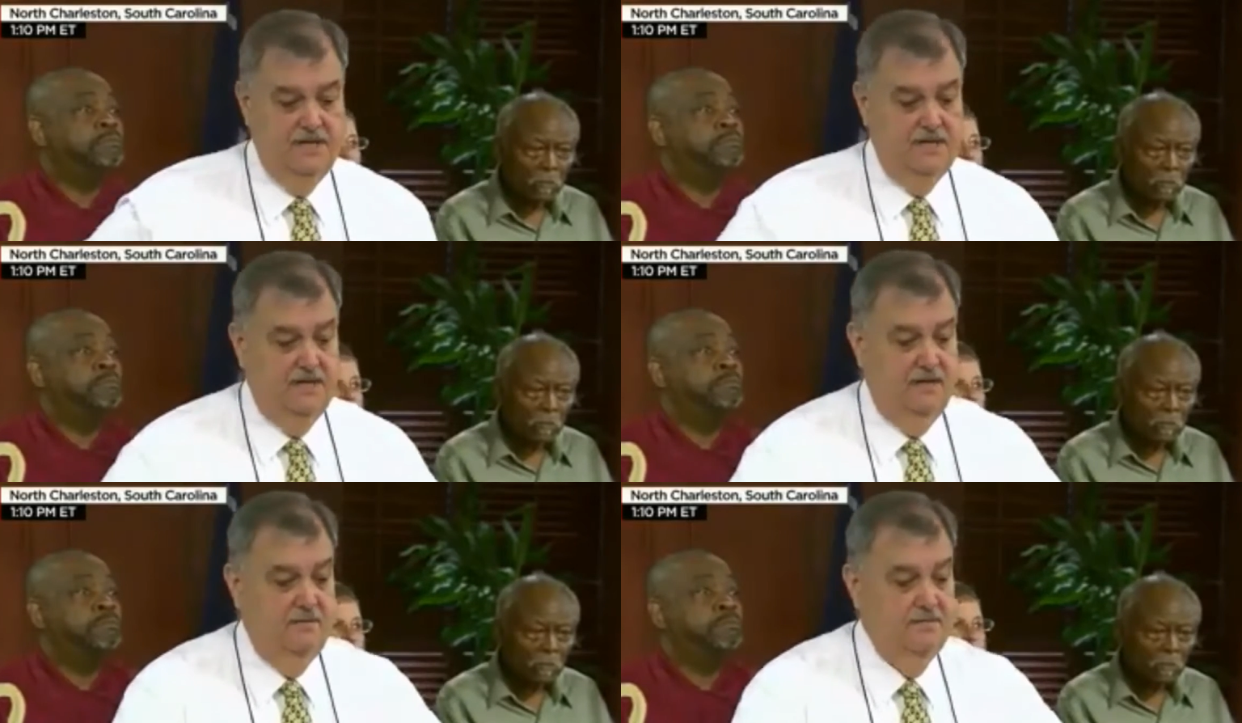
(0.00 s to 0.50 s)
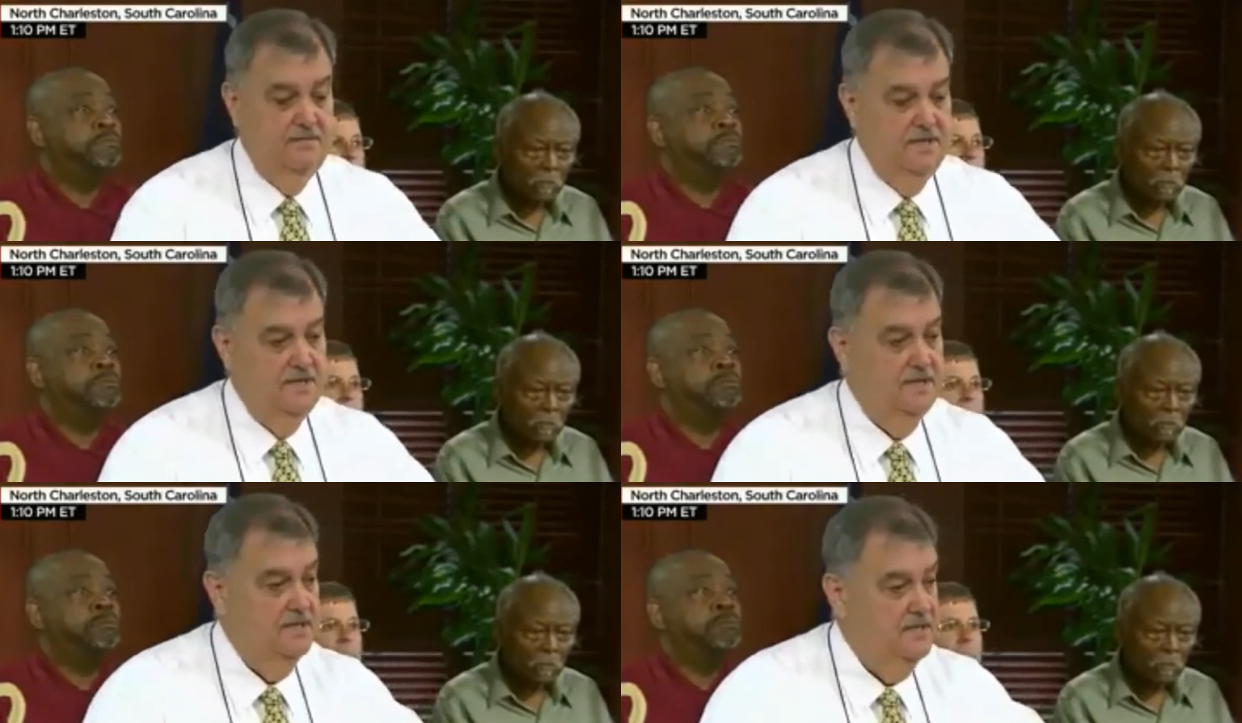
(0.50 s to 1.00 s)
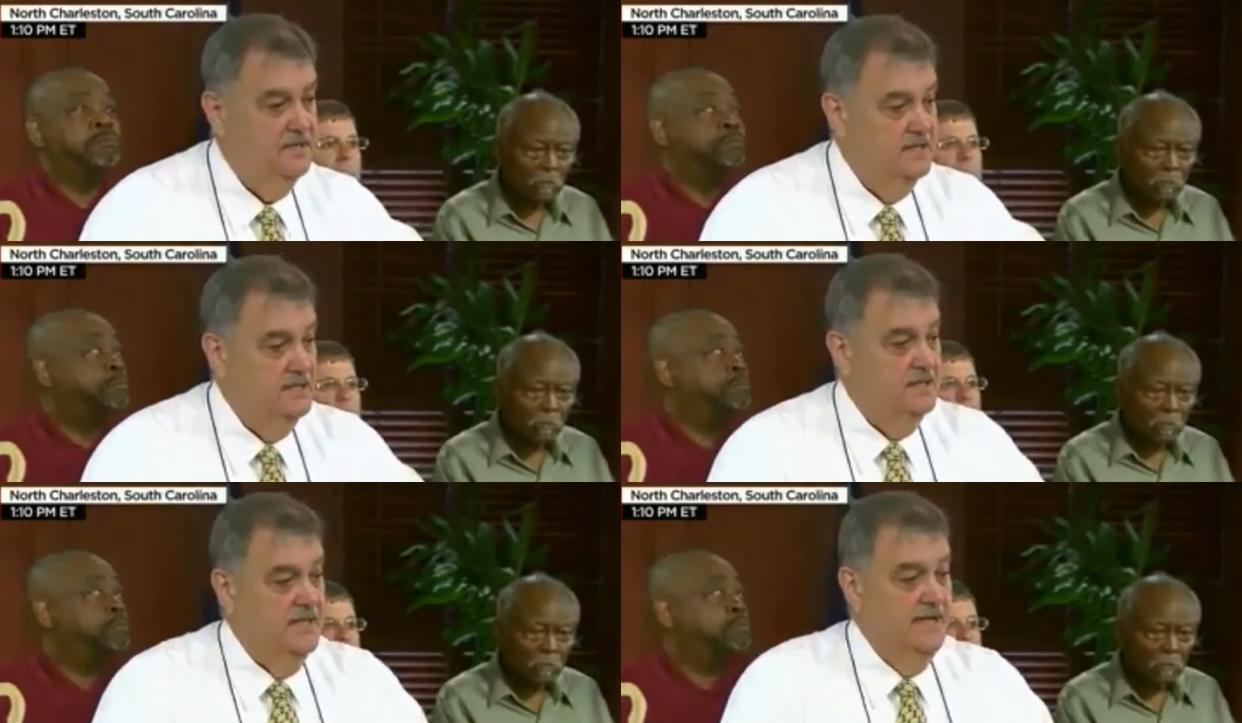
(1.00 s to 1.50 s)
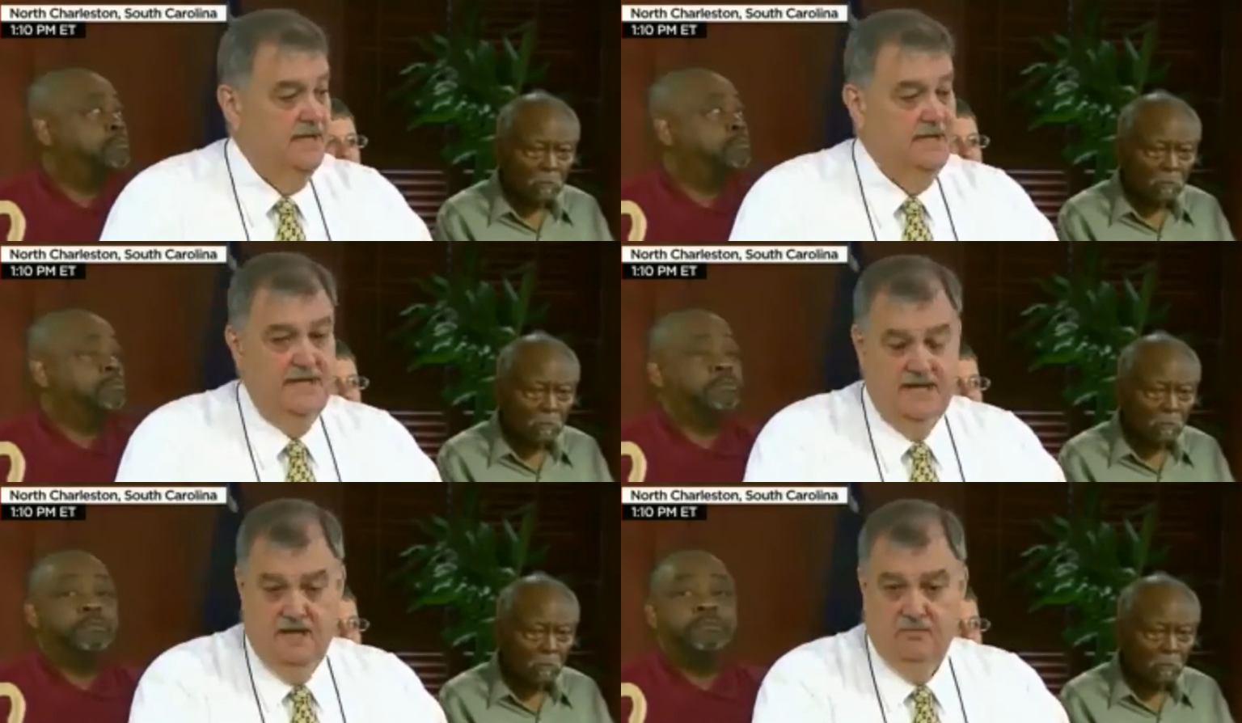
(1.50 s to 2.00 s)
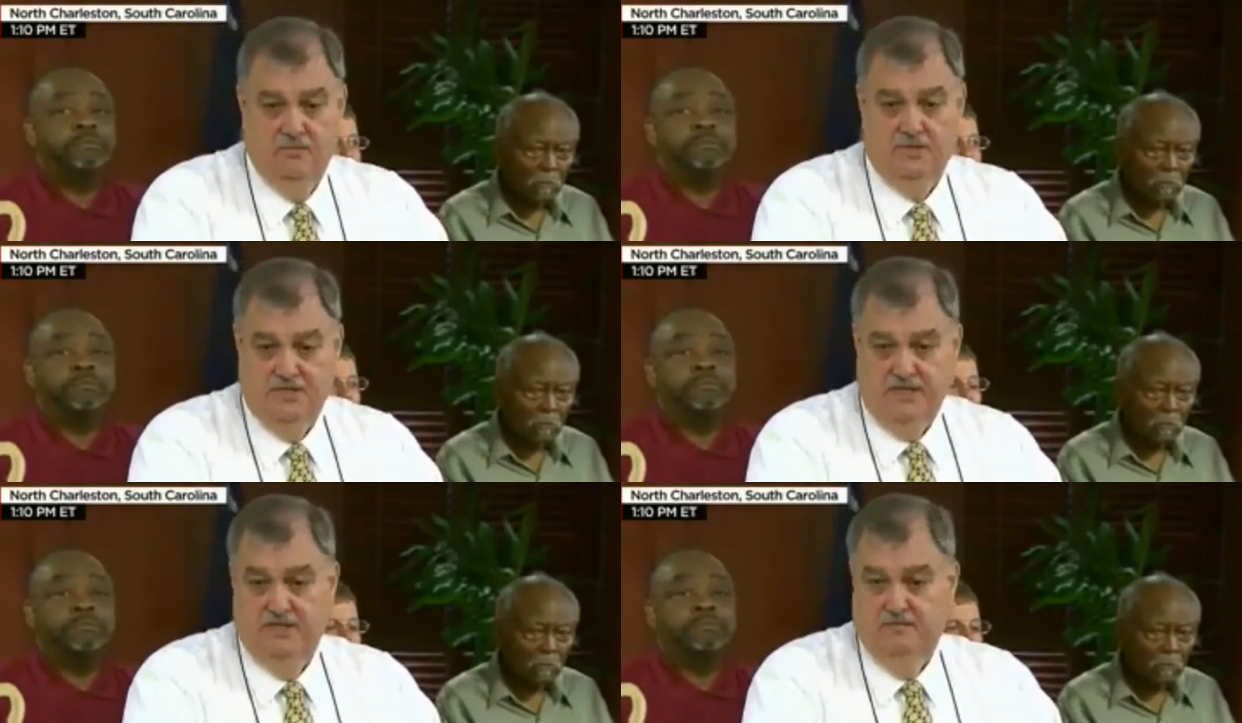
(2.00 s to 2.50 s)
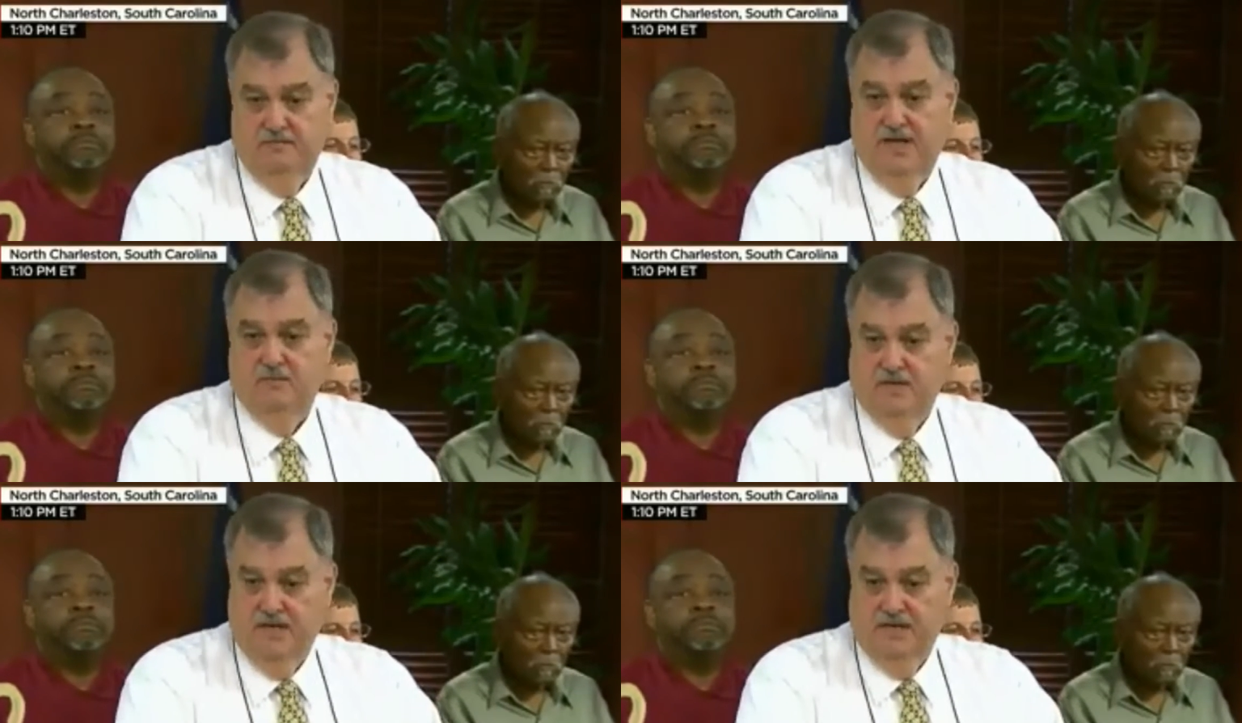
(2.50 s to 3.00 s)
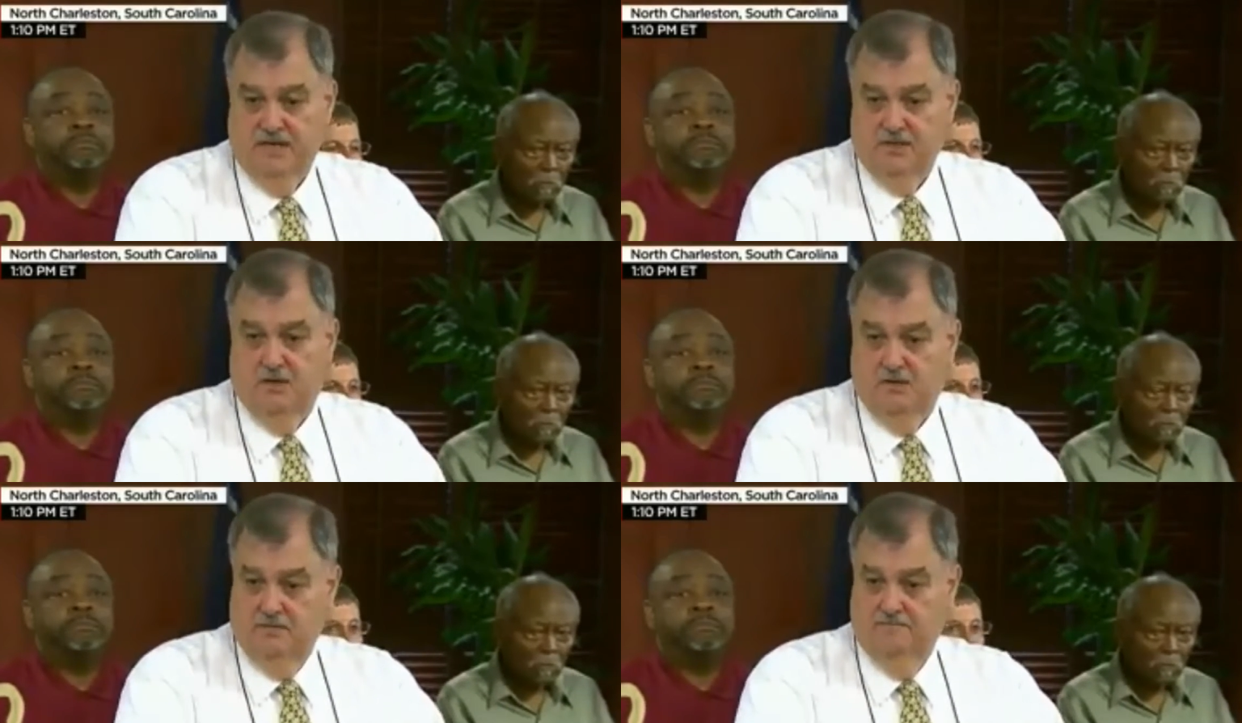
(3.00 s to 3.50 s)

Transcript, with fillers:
Speaker 1: Um, and and I was sickened by what I saw.